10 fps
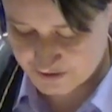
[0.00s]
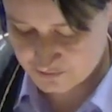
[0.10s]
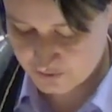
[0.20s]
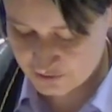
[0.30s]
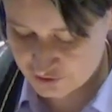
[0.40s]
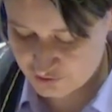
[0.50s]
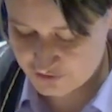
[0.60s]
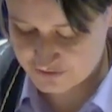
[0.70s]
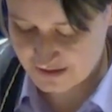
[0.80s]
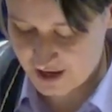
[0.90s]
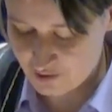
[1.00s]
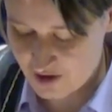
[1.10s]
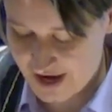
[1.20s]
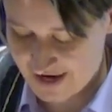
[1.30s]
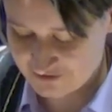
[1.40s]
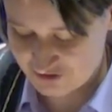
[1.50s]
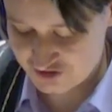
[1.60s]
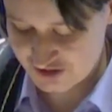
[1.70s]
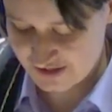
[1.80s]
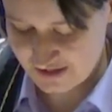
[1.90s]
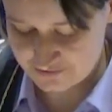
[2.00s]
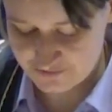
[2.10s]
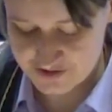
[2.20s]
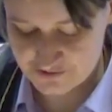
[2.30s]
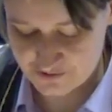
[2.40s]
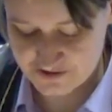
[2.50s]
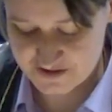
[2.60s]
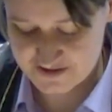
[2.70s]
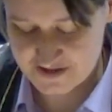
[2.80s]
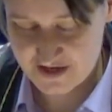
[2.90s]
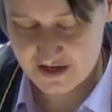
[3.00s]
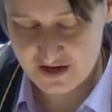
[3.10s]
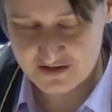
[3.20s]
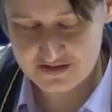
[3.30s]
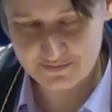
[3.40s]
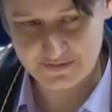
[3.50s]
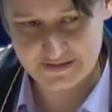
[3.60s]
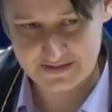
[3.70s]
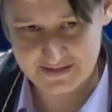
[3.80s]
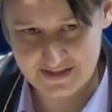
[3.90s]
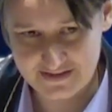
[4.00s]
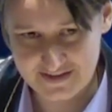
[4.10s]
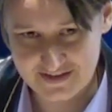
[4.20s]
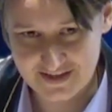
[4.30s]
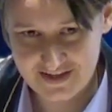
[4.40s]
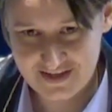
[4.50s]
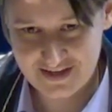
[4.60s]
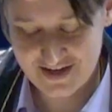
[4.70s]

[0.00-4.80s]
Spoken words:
we ensure that our energy and resources aren't depleted and that